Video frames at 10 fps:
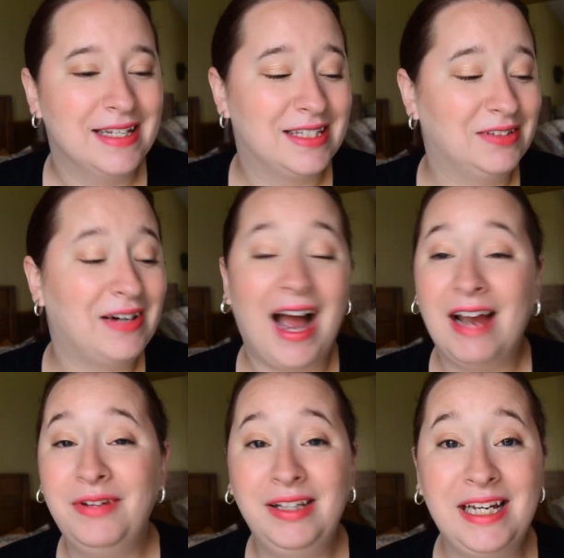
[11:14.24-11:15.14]
So I
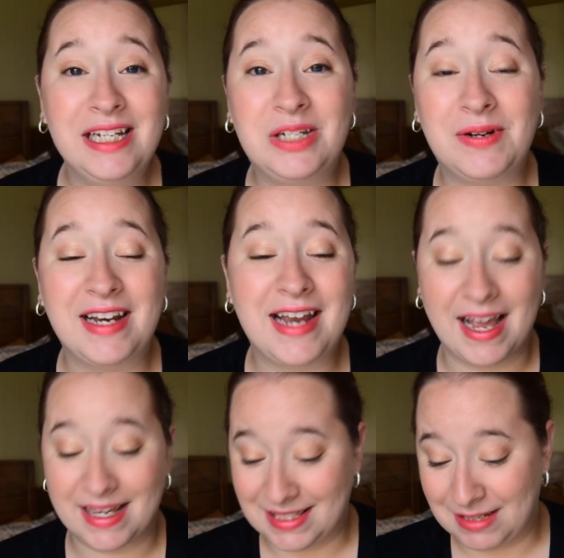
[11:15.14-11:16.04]
really enjoyed it. I
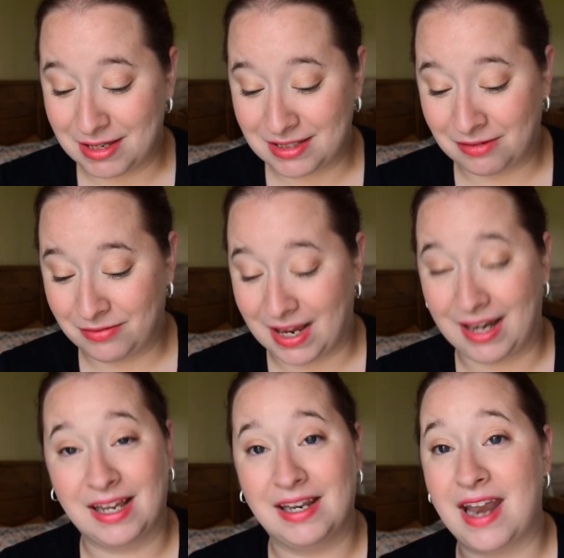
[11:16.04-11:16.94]
could see myself
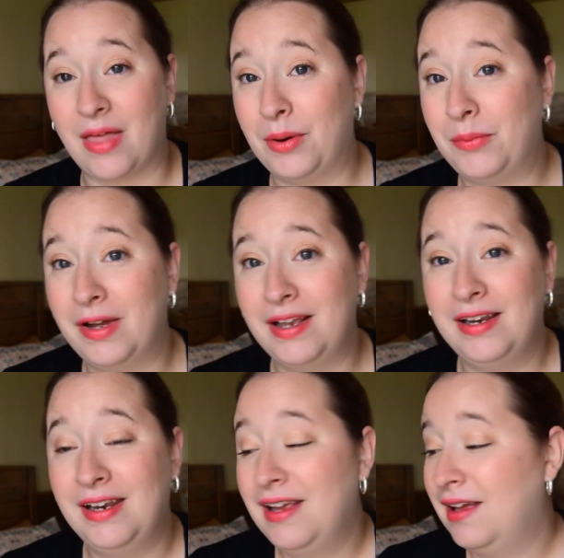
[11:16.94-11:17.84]
getting another
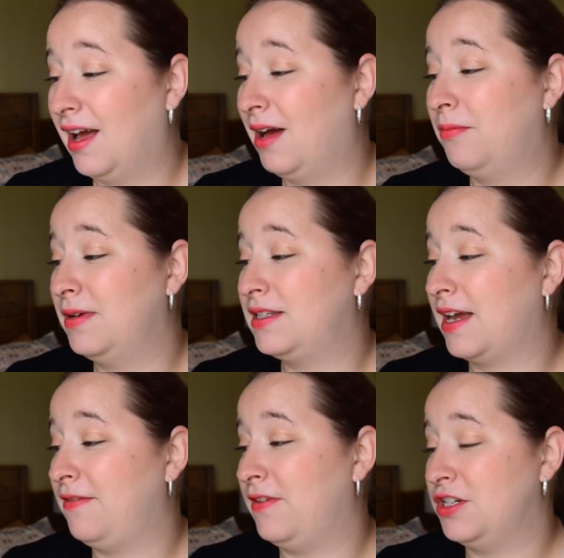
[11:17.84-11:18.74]
one once
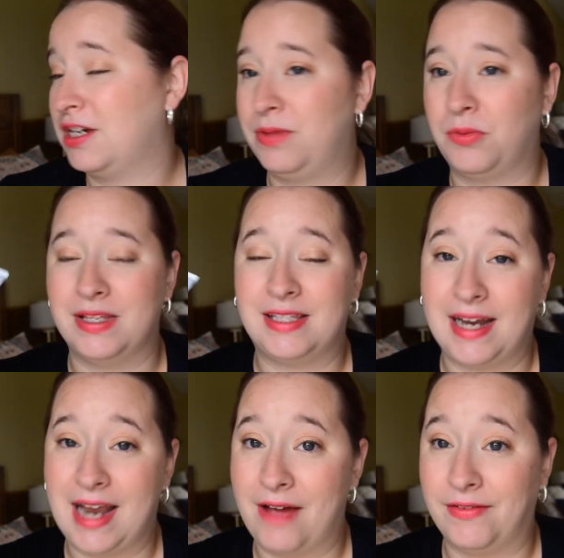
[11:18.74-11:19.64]
I finish up the ones that
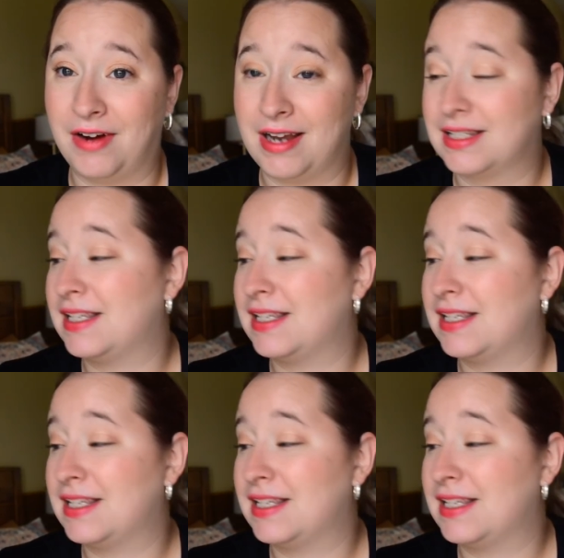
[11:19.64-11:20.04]
I have in Gratis,